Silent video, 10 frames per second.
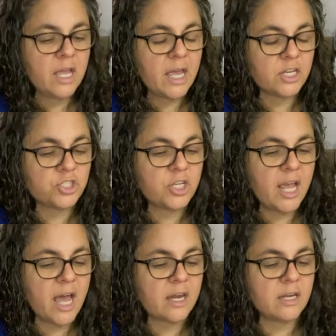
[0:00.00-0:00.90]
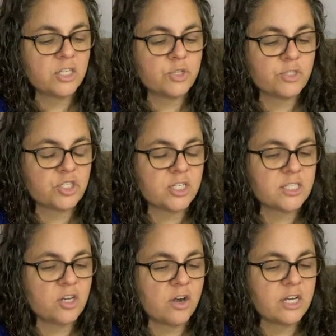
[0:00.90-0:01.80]
and she was just
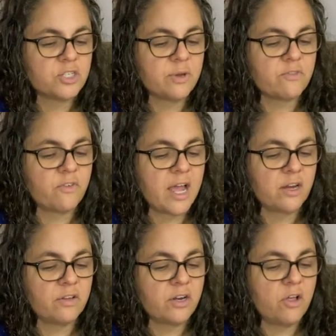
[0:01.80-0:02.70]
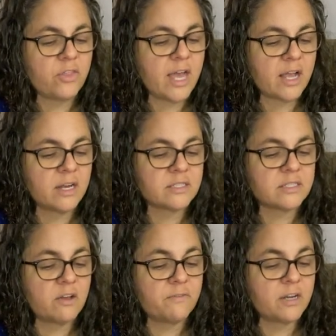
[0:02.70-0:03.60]
starting doing vinyl and all that kind of
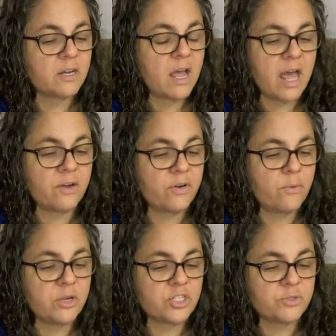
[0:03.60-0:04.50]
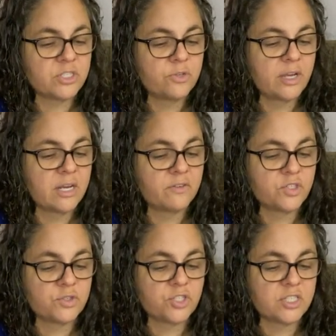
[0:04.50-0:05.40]
stuff, and I don't know what she was doing. If
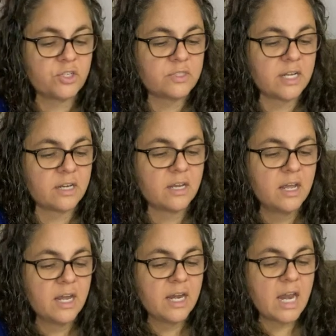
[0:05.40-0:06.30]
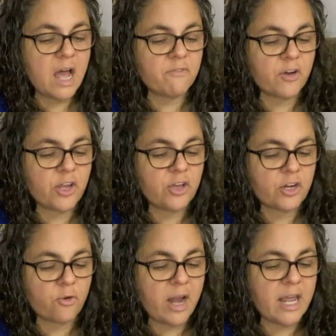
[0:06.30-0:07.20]
she was just using not very good
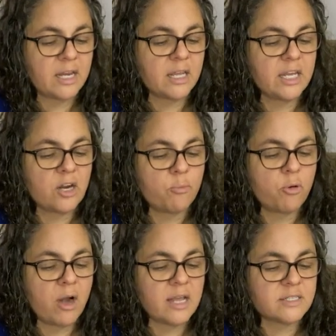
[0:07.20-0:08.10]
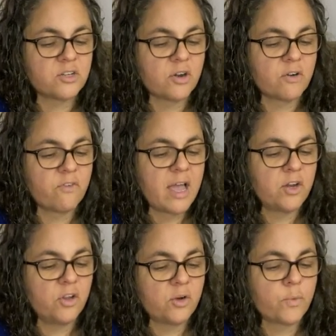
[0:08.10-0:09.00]
grade, you know, press or
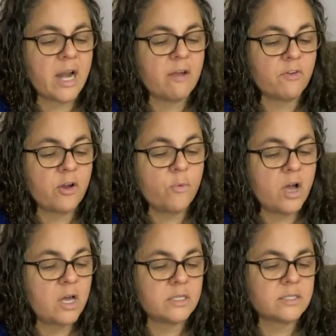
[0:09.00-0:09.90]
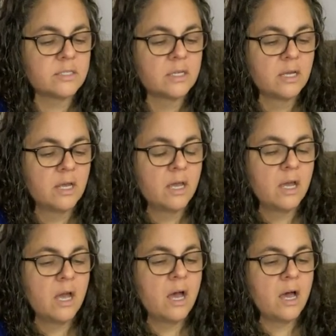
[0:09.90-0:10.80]
vinyl or whatever it was.
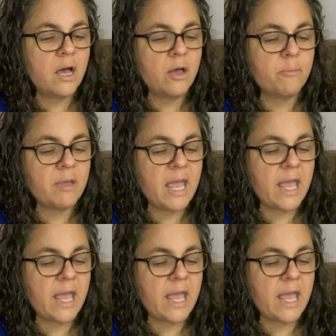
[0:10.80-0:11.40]
And